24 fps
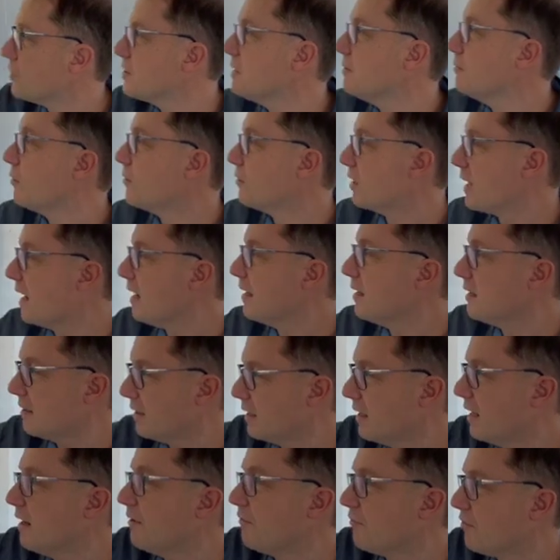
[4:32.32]
will get
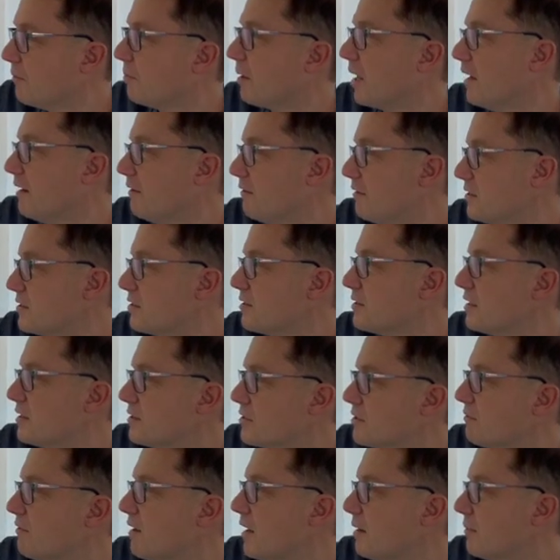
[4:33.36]
if the player is the
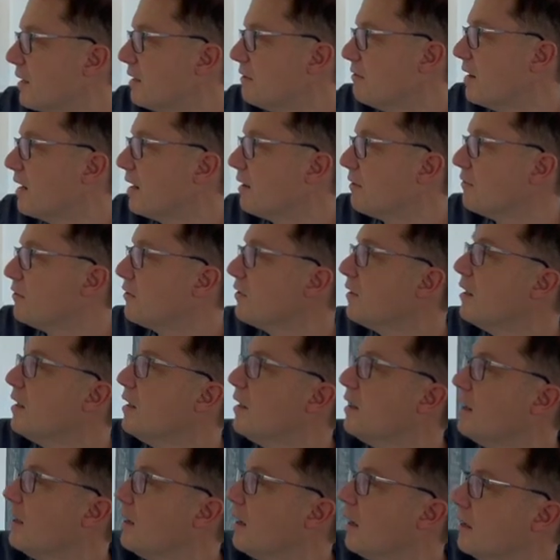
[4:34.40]
right way round.
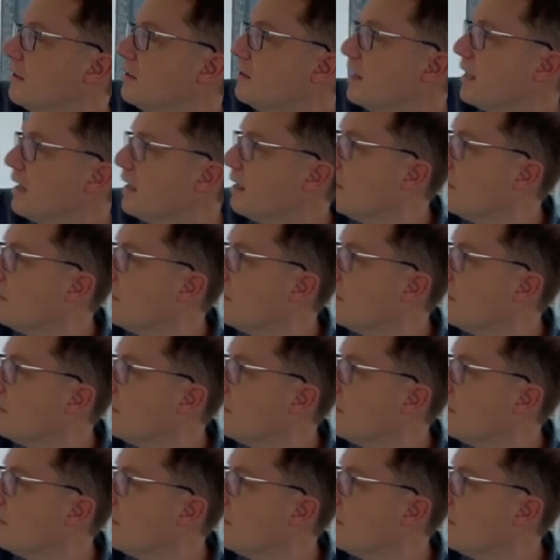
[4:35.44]
And here